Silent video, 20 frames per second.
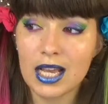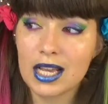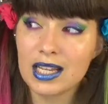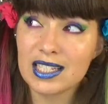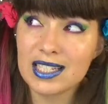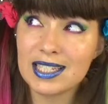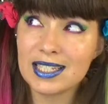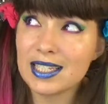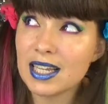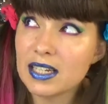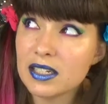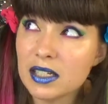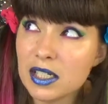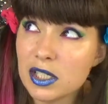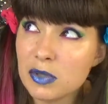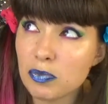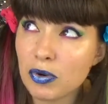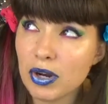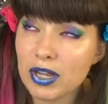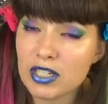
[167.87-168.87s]
Setting
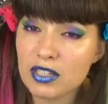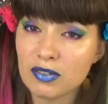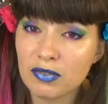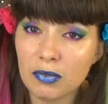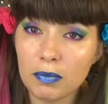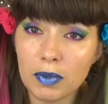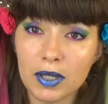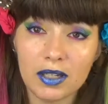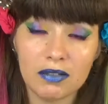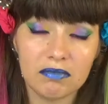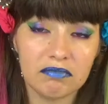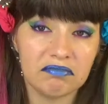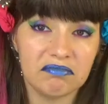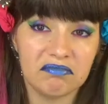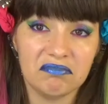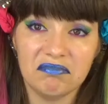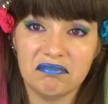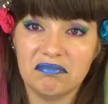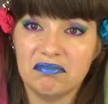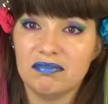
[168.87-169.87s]
sprays for me
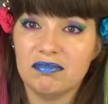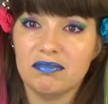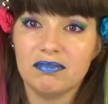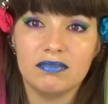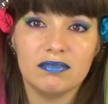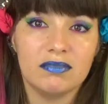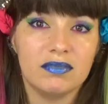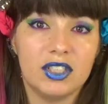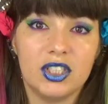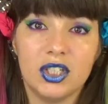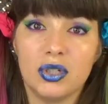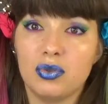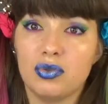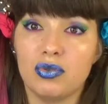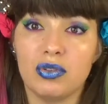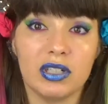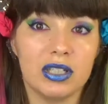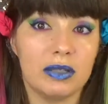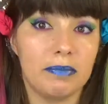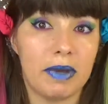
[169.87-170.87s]
don't
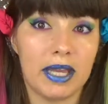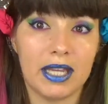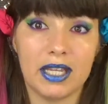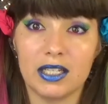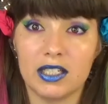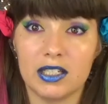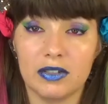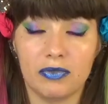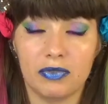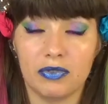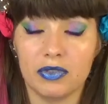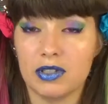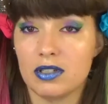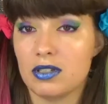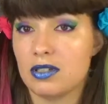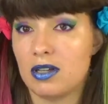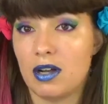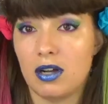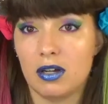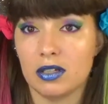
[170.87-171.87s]
really make a
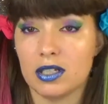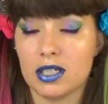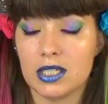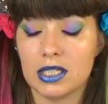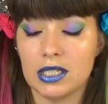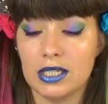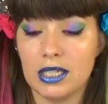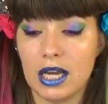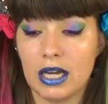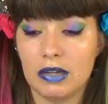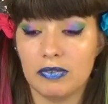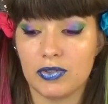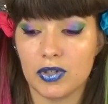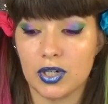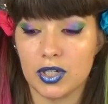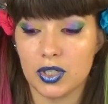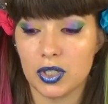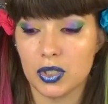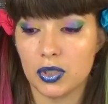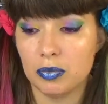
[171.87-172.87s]
difference, honestly. I've
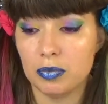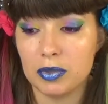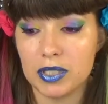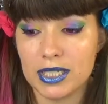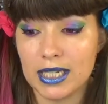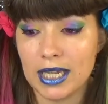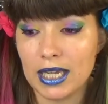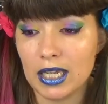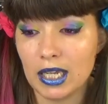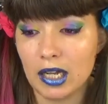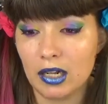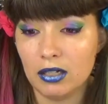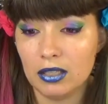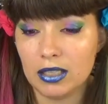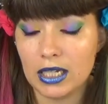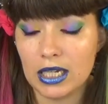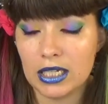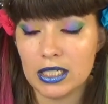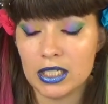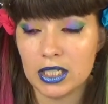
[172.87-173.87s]
tried Urban Decay All
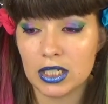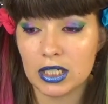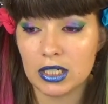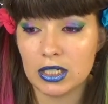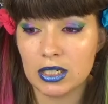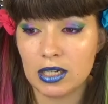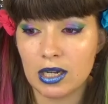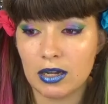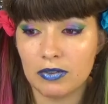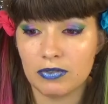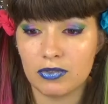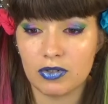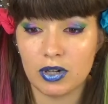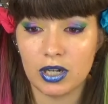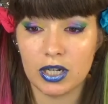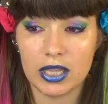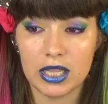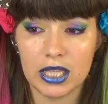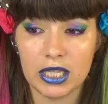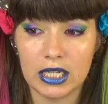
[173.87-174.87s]
Nighter, I've
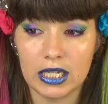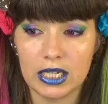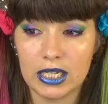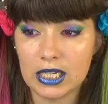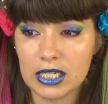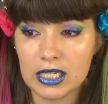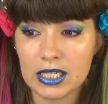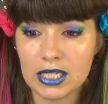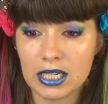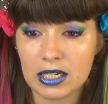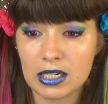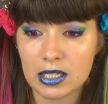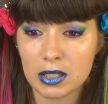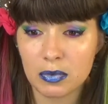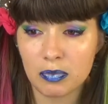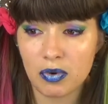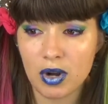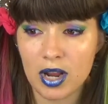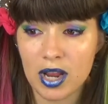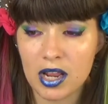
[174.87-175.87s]
tried the NYX setting
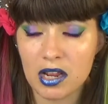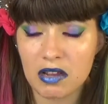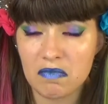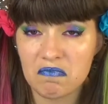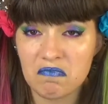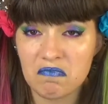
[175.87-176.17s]
spray.